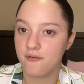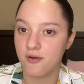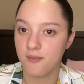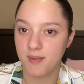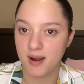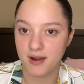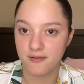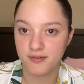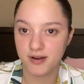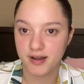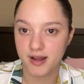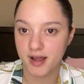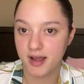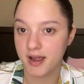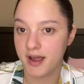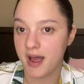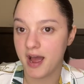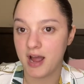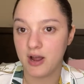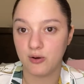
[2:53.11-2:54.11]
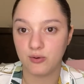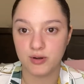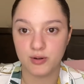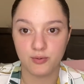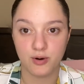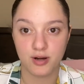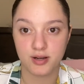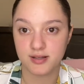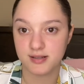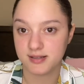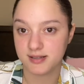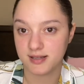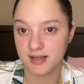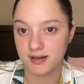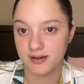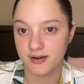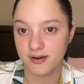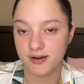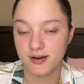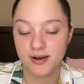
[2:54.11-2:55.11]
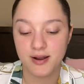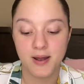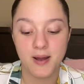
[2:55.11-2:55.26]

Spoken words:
my everyday, I only wear concealer.